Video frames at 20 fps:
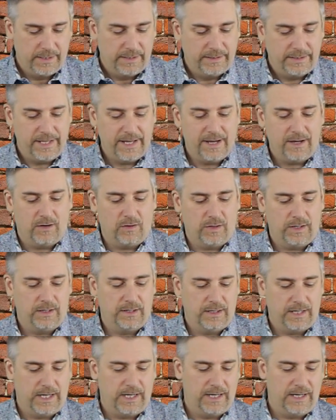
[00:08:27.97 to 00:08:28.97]

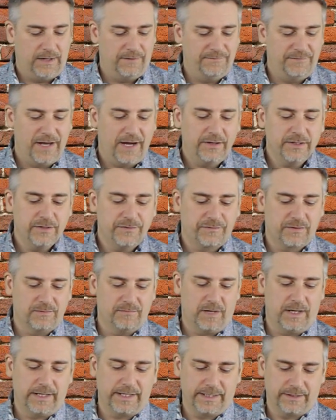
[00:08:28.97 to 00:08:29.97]
Now, value for
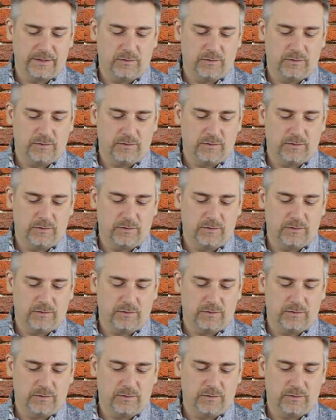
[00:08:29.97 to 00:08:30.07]
money.